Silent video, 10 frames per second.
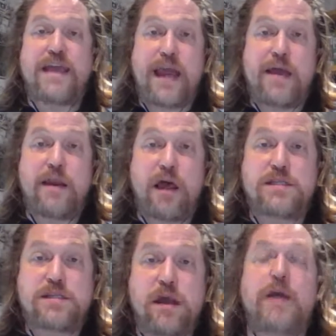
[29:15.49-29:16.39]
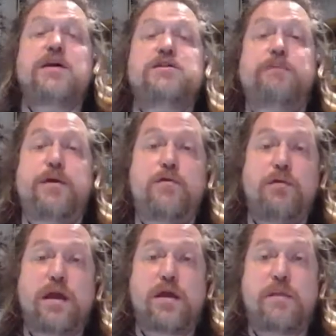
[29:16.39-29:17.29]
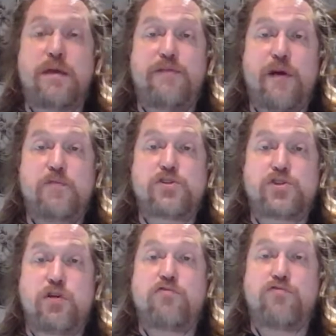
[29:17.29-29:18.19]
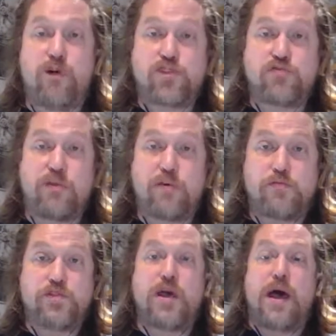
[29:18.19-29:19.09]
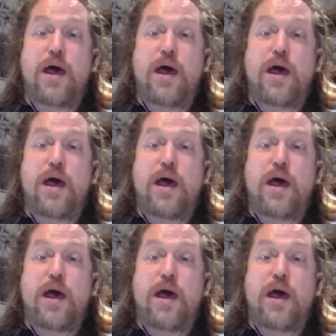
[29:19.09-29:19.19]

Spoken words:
again, like tonight, is purely going to be focused on Crossroads.